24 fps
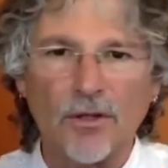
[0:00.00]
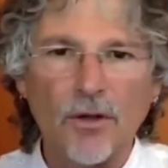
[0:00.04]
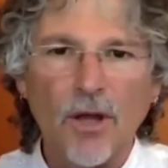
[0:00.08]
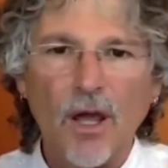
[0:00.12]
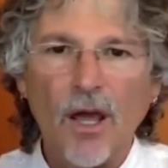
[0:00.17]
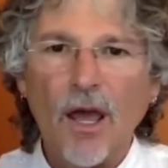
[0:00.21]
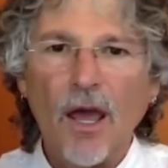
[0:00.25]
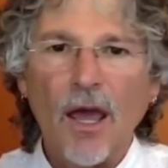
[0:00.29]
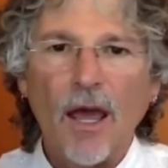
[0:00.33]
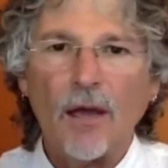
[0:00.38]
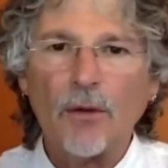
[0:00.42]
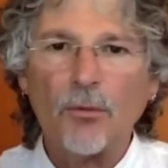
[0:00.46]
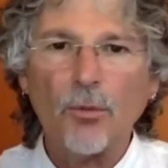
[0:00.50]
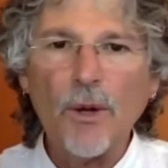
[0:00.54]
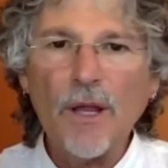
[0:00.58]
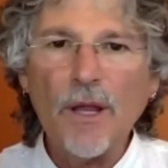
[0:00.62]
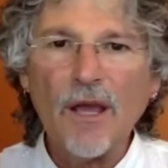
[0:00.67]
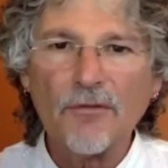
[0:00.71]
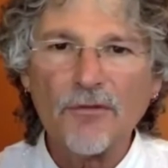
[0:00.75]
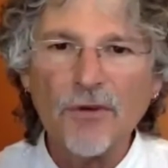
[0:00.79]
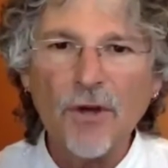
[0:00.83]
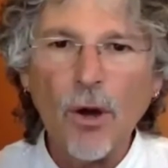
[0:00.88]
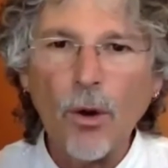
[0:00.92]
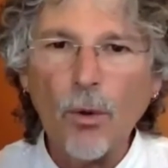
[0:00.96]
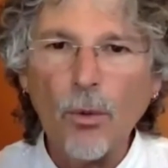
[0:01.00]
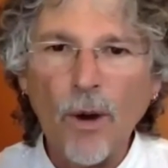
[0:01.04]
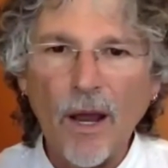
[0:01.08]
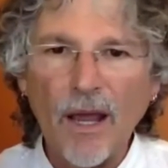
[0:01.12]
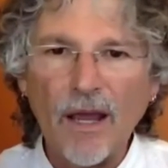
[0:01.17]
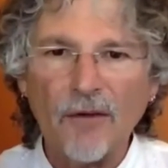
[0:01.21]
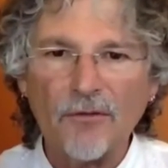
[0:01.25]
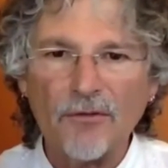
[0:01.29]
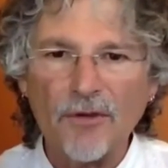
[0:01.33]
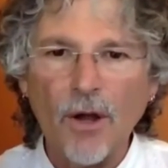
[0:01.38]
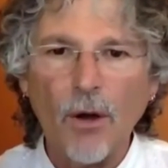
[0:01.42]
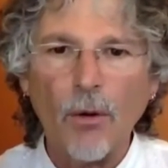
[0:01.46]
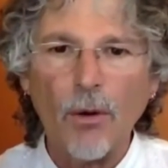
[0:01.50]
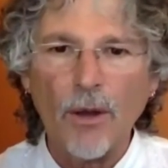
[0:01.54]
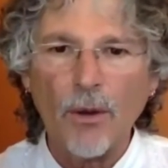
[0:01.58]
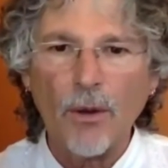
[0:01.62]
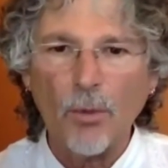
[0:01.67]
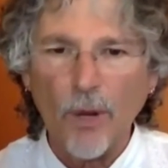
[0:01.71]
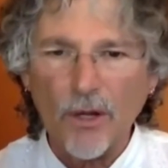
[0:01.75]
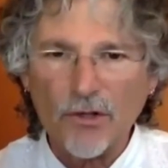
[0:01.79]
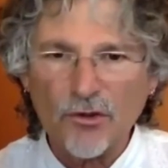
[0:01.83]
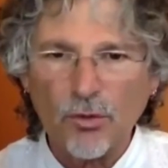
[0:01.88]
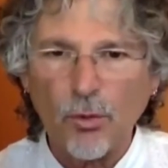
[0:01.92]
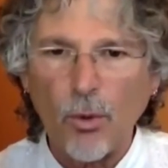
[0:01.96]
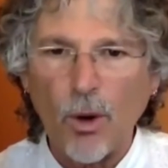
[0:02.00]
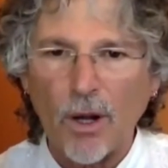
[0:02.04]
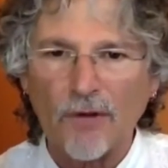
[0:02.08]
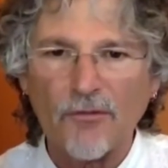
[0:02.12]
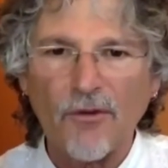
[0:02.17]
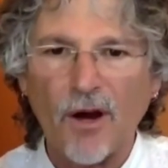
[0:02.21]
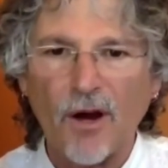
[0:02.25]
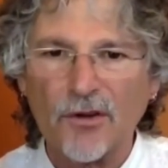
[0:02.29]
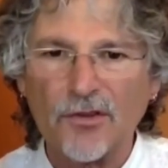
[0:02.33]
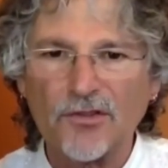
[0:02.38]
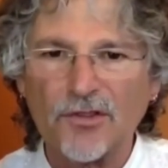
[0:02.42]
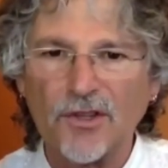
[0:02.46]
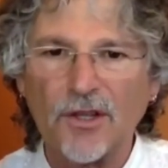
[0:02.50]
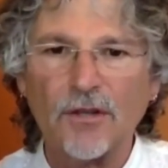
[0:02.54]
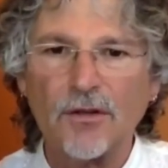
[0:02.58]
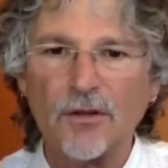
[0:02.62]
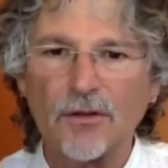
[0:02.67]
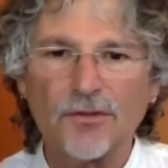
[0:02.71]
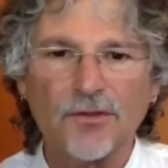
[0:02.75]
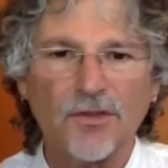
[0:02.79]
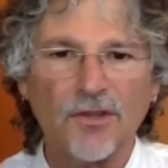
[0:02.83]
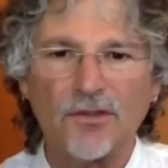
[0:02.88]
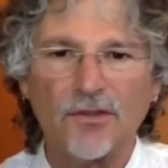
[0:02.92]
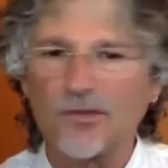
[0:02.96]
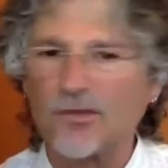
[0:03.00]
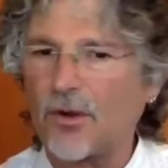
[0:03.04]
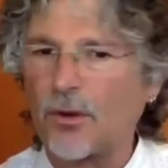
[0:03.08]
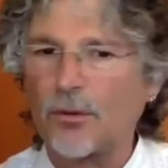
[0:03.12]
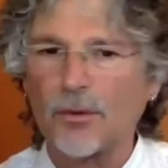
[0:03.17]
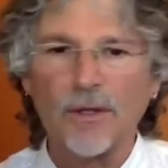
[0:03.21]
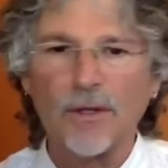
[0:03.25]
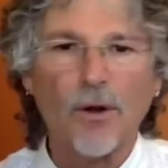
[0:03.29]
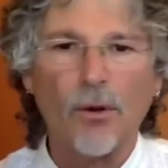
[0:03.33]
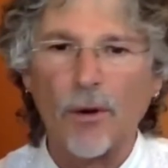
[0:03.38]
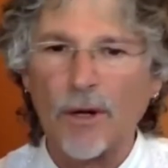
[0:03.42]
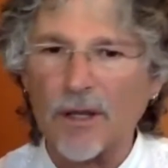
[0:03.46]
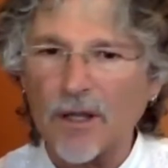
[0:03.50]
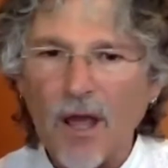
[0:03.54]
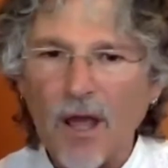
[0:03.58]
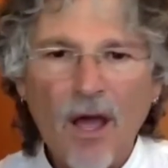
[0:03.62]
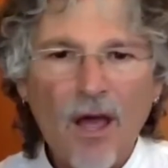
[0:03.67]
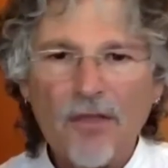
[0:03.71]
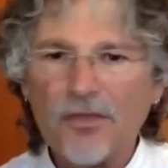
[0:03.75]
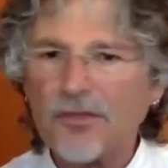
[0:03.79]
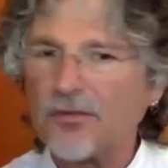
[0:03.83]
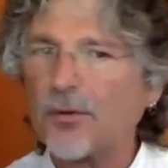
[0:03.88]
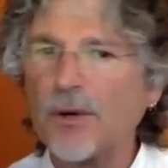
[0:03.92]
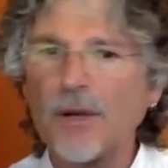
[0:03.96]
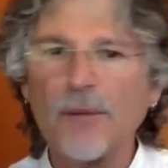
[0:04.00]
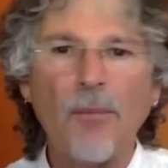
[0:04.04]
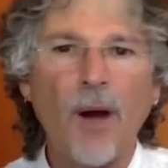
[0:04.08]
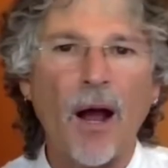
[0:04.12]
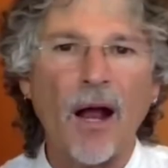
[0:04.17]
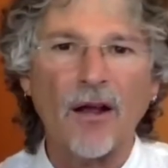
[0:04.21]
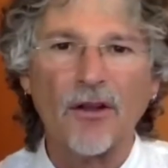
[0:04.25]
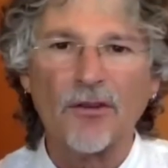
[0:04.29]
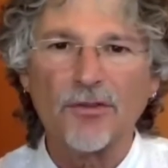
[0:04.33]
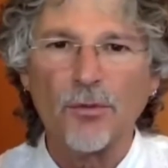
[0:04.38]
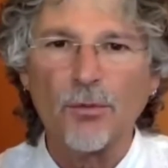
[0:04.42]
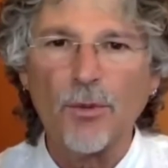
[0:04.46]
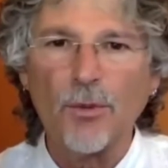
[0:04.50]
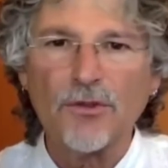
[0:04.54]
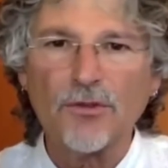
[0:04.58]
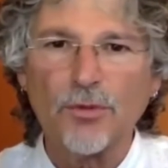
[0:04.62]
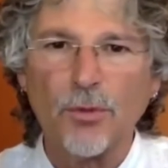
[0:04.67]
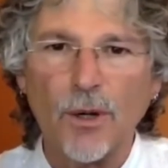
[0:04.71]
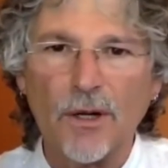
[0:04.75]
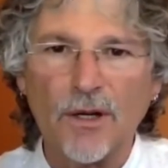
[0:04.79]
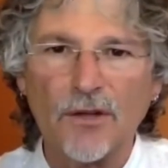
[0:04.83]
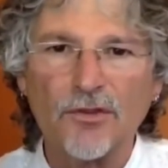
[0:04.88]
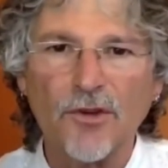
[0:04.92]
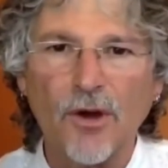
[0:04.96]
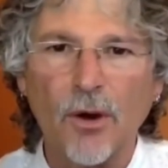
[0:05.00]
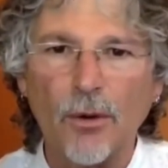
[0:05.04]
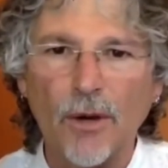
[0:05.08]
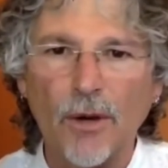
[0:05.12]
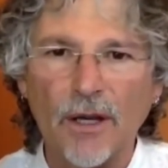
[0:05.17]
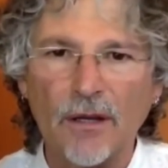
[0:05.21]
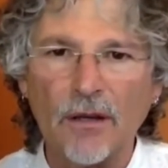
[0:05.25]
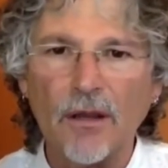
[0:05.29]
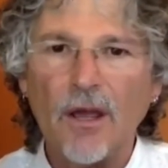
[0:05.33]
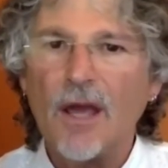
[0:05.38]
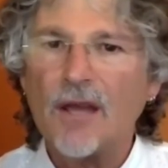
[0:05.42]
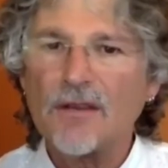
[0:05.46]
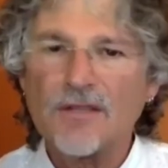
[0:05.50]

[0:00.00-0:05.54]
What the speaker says: And we have no way of knowing which one of our signals is only going 3 miles and which one is going